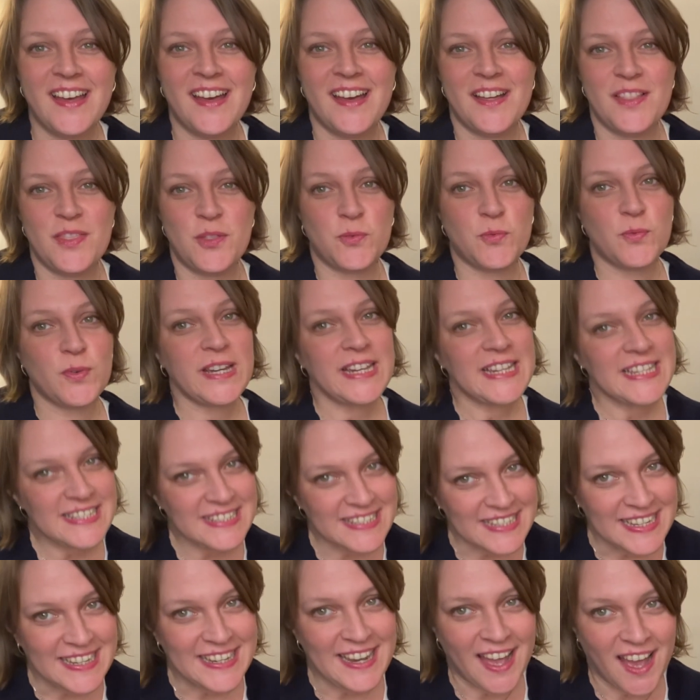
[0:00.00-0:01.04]
The
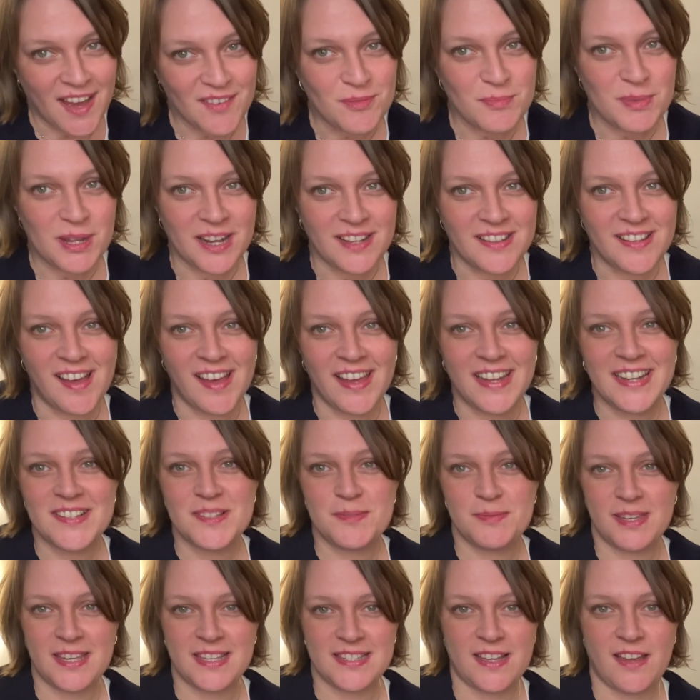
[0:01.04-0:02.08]
reason I haven't been online is
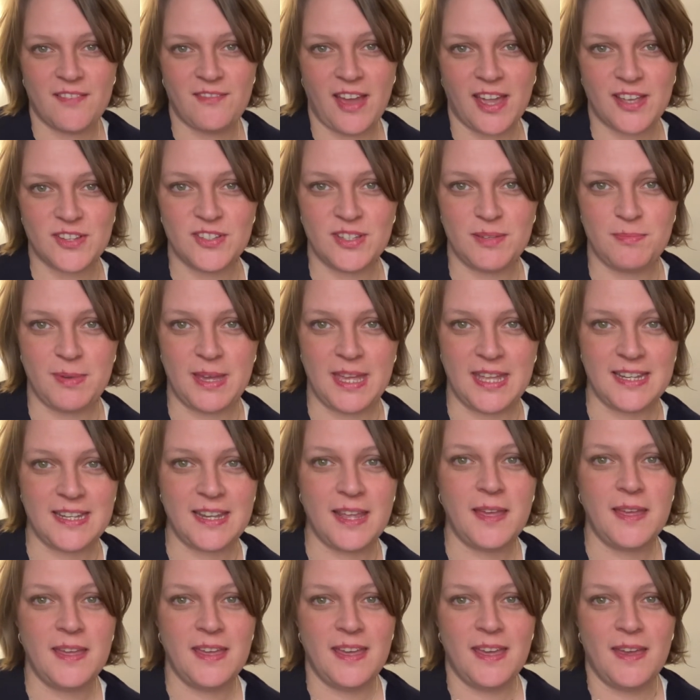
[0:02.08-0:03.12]
because I've actually
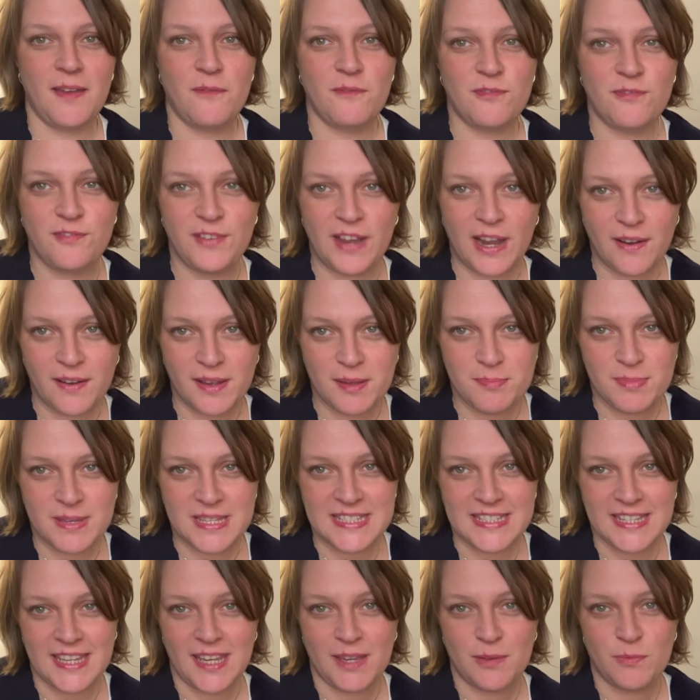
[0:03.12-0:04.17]
been very
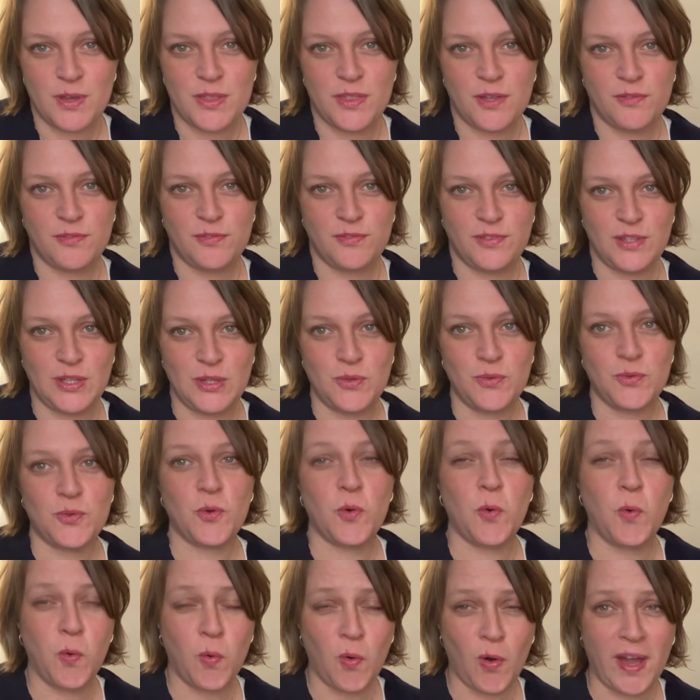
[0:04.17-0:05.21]
busy with a few
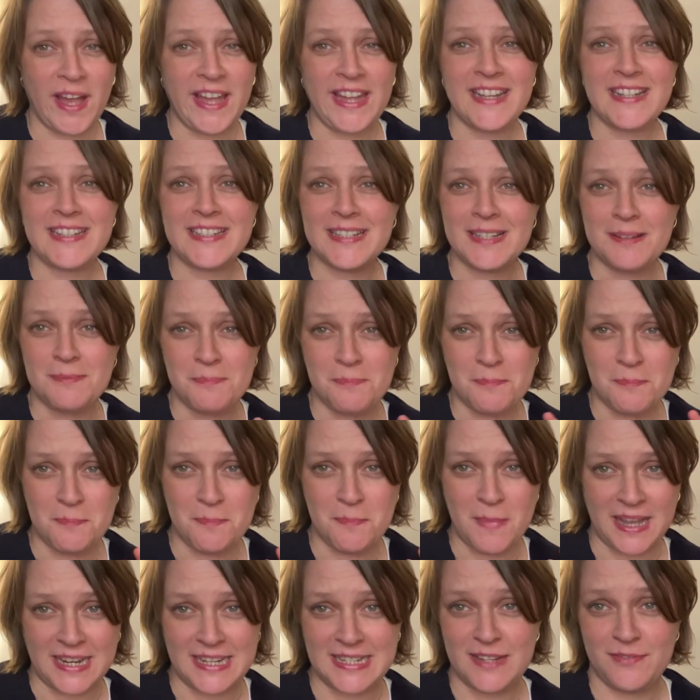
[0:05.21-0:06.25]
quite
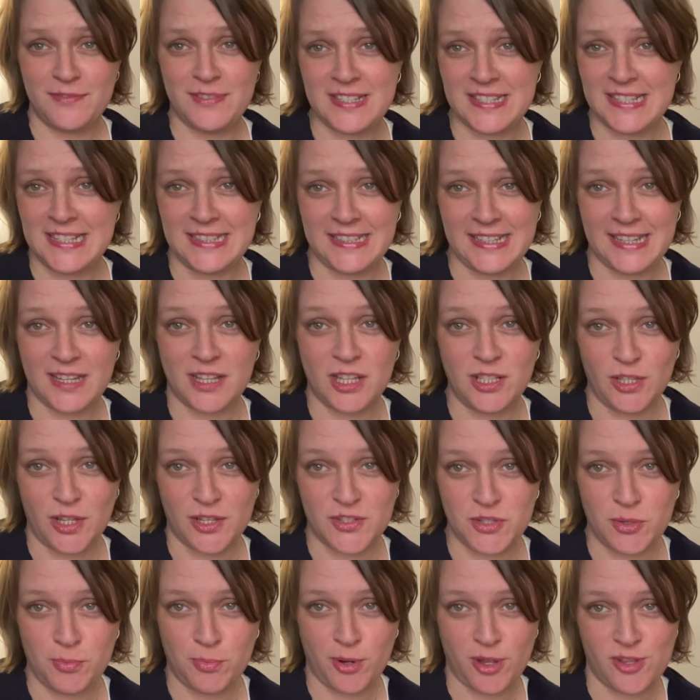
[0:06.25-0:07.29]
magnificently
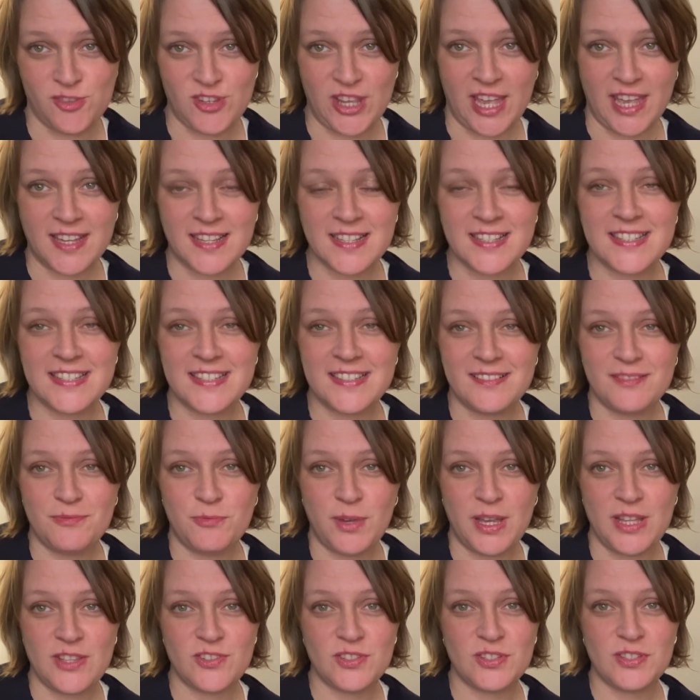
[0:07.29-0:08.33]
colossal projects,
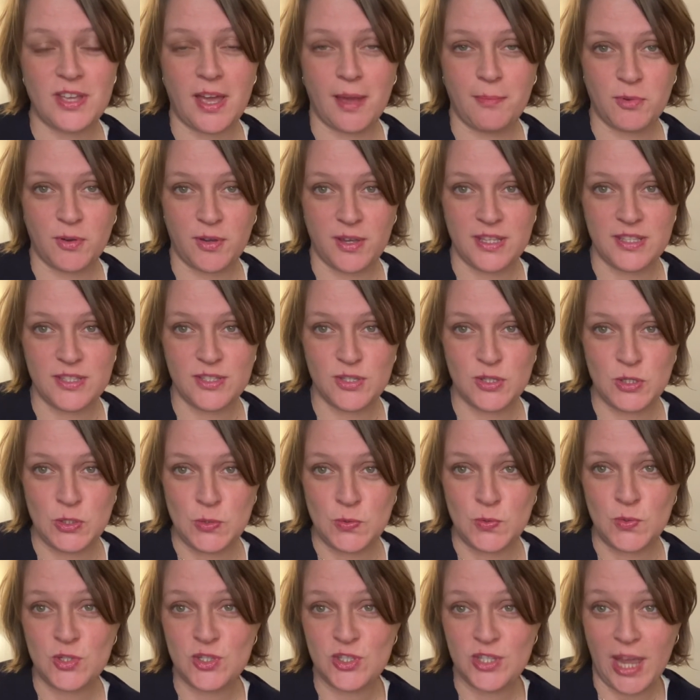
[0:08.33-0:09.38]
which I'm going
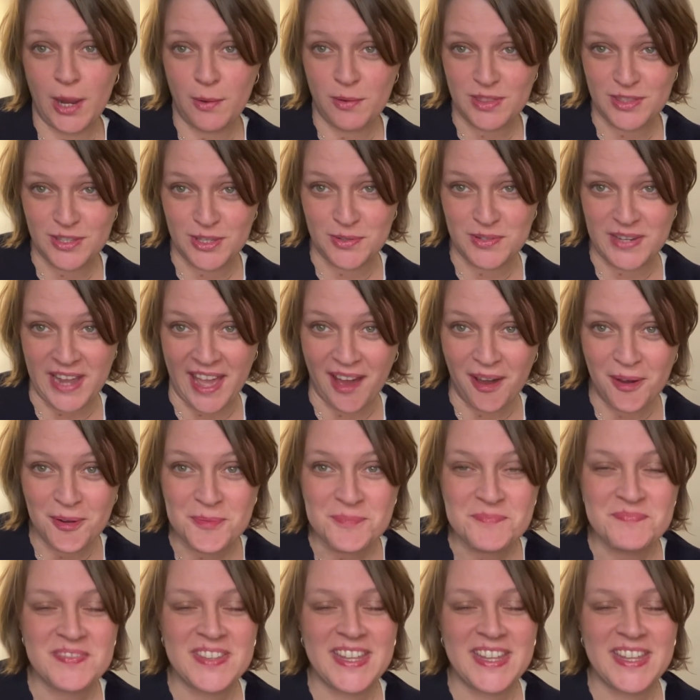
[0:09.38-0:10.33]
to share with you now.